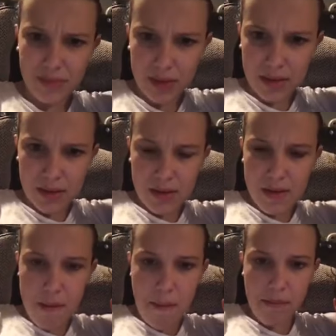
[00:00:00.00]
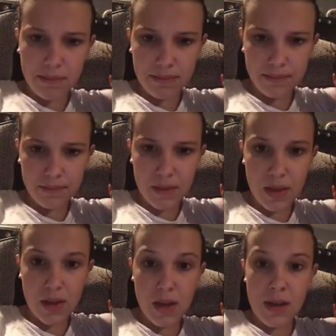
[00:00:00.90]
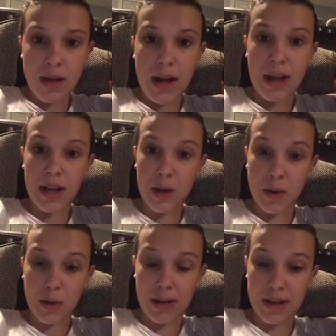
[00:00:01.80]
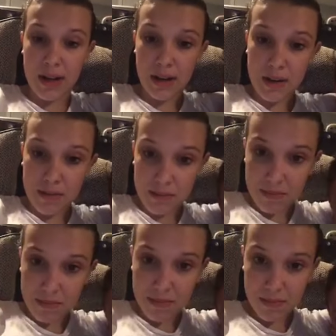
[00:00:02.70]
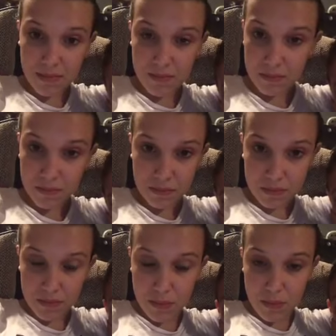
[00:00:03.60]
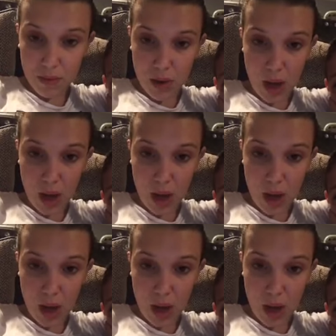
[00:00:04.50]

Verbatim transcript: Say hi, Adele. Hello, Adele. I think I pronounced